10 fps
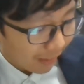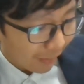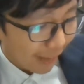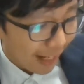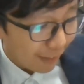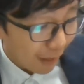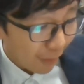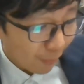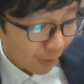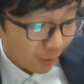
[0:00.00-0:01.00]
Well, if I
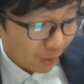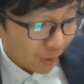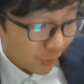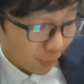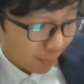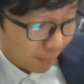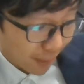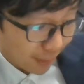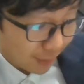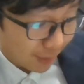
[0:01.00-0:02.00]
were to choose
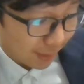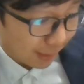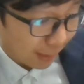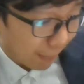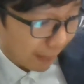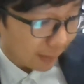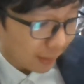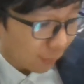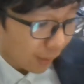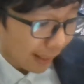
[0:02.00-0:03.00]
personally based
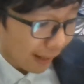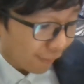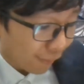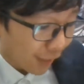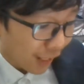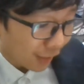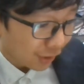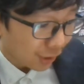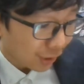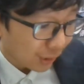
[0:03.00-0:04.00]
on what I've
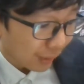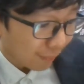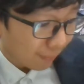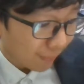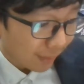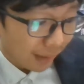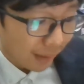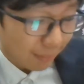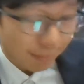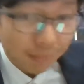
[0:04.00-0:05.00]
watched,
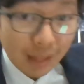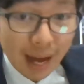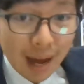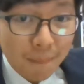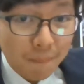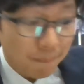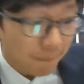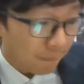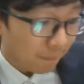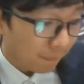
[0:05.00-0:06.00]
um,
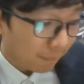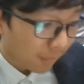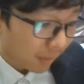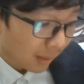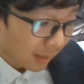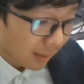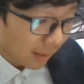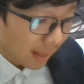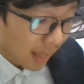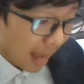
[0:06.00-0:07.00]

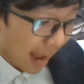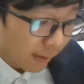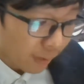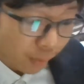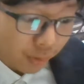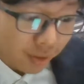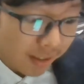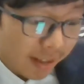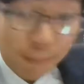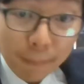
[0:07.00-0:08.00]
I don't
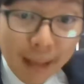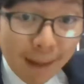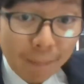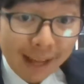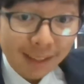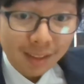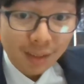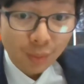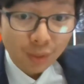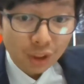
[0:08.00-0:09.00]
think Black
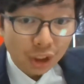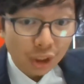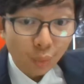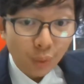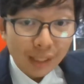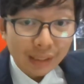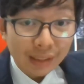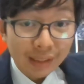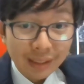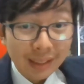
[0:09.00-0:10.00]
Panther should win,
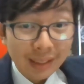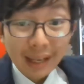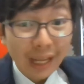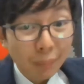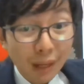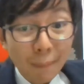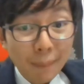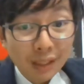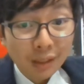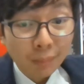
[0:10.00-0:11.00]
in my
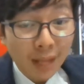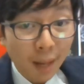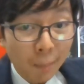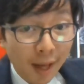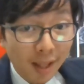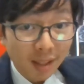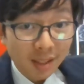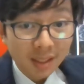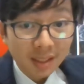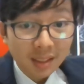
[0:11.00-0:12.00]
opinion. Black
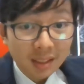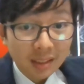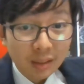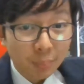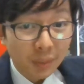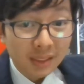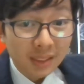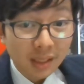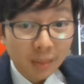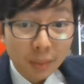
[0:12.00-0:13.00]
Panther is
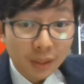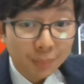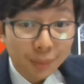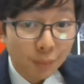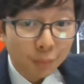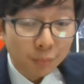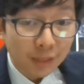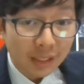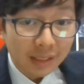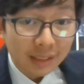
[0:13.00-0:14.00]
not the best Marvel.
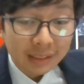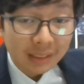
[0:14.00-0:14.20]
It's